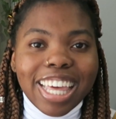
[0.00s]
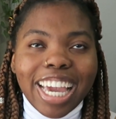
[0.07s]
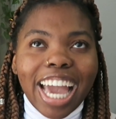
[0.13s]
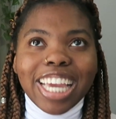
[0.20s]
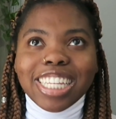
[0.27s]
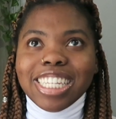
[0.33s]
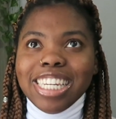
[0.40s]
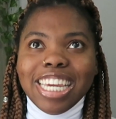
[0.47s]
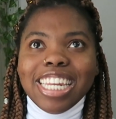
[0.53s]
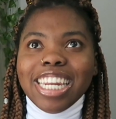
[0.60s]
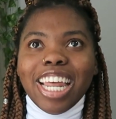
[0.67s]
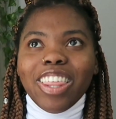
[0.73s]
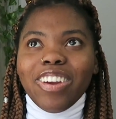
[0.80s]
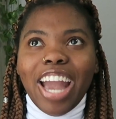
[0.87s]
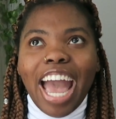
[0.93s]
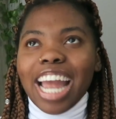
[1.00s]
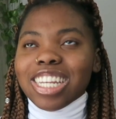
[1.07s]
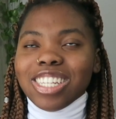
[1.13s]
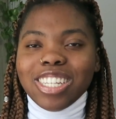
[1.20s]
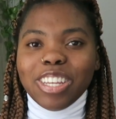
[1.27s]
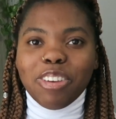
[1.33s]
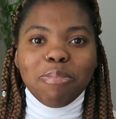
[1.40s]
Like I need another
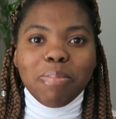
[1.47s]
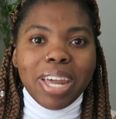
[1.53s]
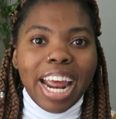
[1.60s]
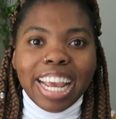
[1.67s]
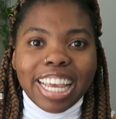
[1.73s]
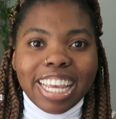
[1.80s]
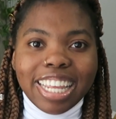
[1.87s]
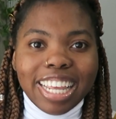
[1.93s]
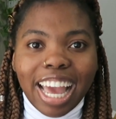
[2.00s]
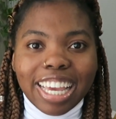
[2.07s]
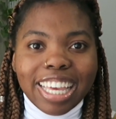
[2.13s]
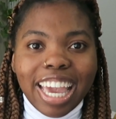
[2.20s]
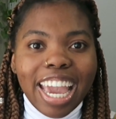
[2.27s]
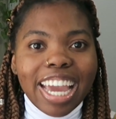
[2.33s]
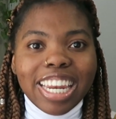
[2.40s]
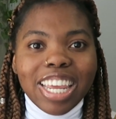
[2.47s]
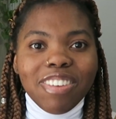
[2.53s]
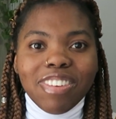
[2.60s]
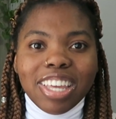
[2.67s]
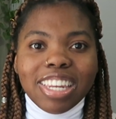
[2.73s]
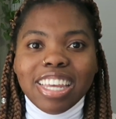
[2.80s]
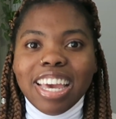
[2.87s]
adjective, but I can't
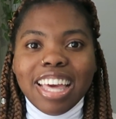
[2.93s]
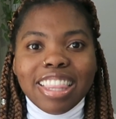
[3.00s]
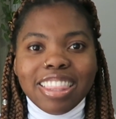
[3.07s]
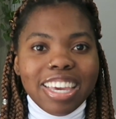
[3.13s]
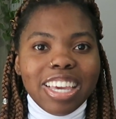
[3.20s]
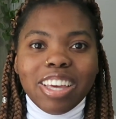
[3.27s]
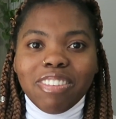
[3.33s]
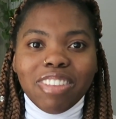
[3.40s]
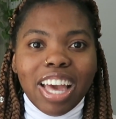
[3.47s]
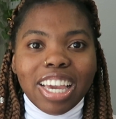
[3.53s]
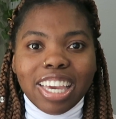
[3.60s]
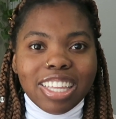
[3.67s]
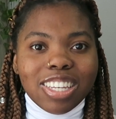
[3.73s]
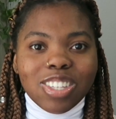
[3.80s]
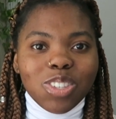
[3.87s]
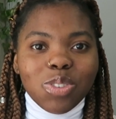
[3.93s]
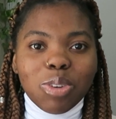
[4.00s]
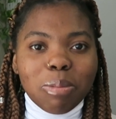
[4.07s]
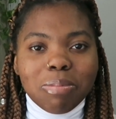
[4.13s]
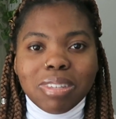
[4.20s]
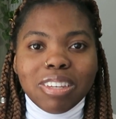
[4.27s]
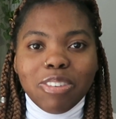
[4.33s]
even think of like a
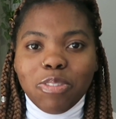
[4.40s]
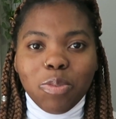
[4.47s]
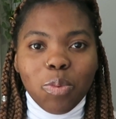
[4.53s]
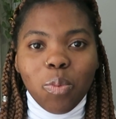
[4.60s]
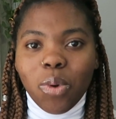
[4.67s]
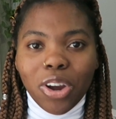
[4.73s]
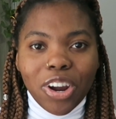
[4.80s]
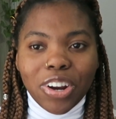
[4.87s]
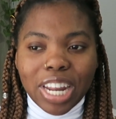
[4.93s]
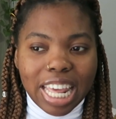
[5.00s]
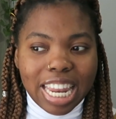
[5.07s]
descriptive word,